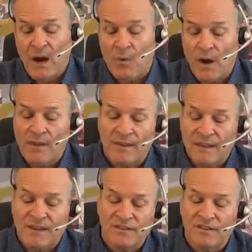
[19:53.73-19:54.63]
Rather
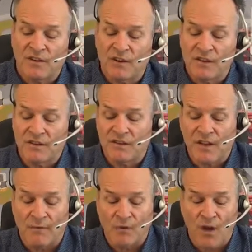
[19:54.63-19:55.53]
than concerning
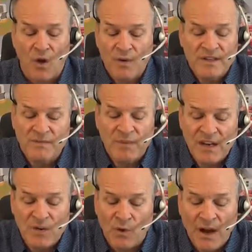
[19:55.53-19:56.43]
yourself with always
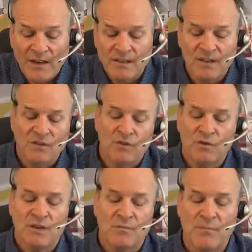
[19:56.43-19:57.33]
being right,
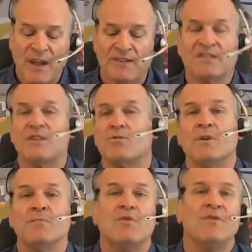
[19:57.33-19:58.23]
do your best to
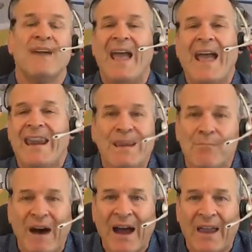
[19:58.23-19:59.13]
remove any
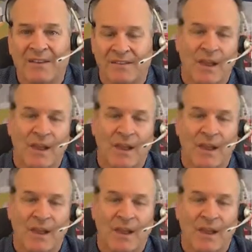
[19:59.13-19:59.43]
bias.